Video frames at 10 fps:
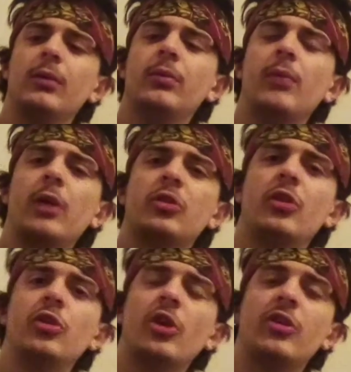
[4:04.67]
much to
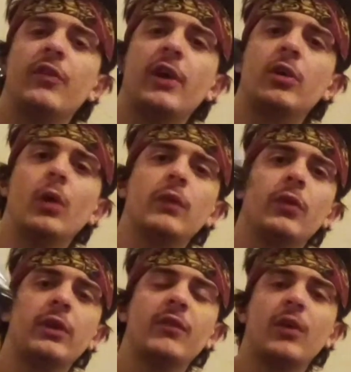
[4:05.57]
justify going for
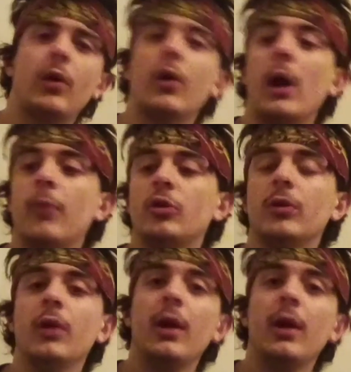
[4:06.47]
the inferior option.